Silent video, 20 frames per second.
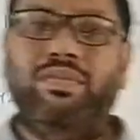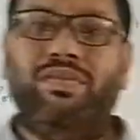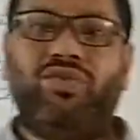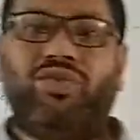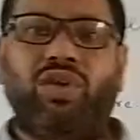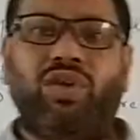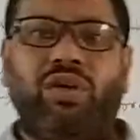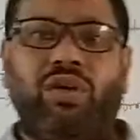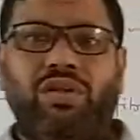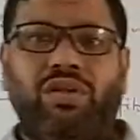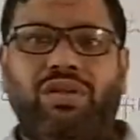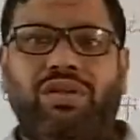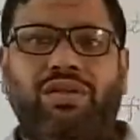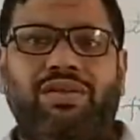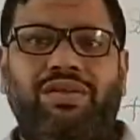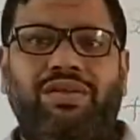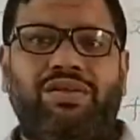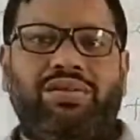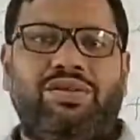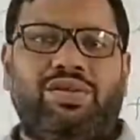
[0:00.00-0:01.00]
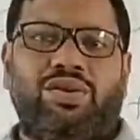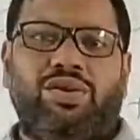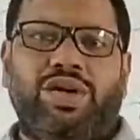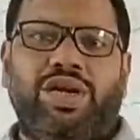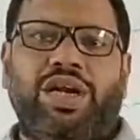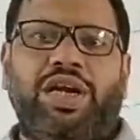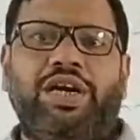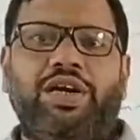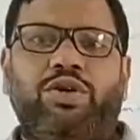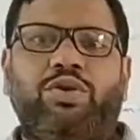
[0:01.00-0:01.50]
So you
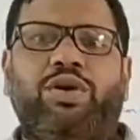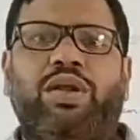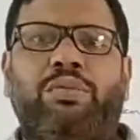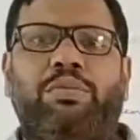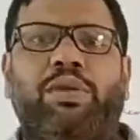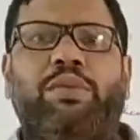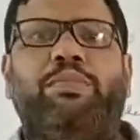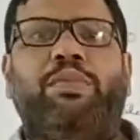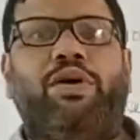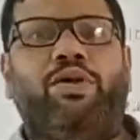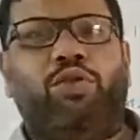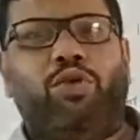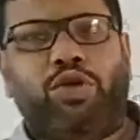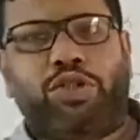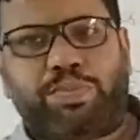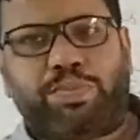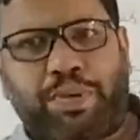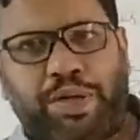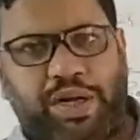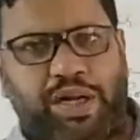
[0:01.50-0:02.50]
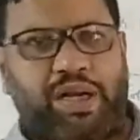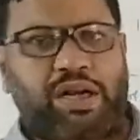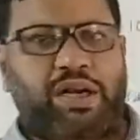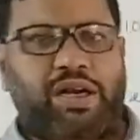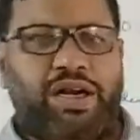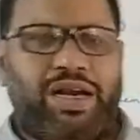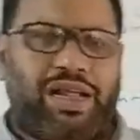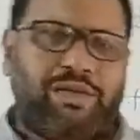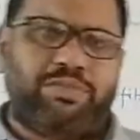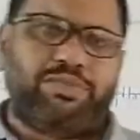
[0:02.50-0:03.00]
need to remember those
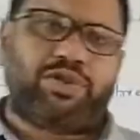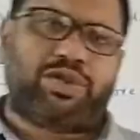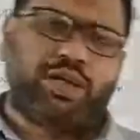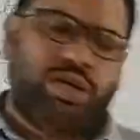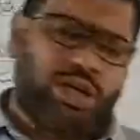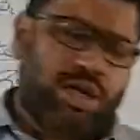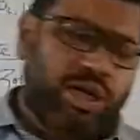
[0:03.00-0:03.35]
particular names,